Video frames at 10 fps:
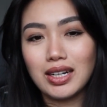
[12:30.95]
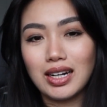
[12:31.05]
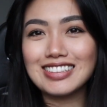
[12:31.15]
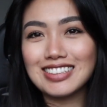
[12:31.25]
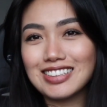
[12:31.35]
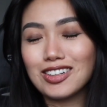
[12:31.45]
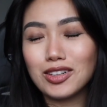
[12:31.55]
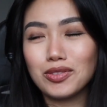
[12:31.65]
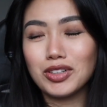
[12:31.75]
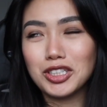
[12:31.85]
It's
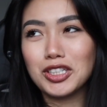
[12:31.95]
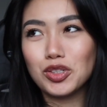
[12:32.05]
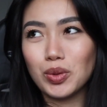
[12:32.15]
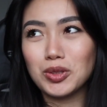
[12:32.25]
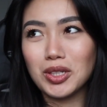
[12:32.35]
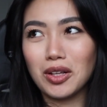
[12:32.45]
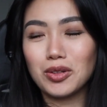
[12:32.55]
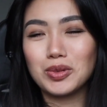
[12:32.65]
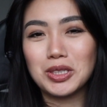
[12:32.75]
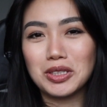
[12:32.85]
considered a vintage rose
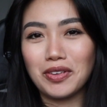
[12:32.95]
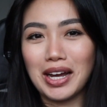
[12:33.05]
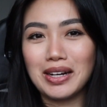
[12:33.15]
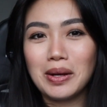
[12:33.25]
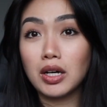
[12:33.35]
color, which is fine.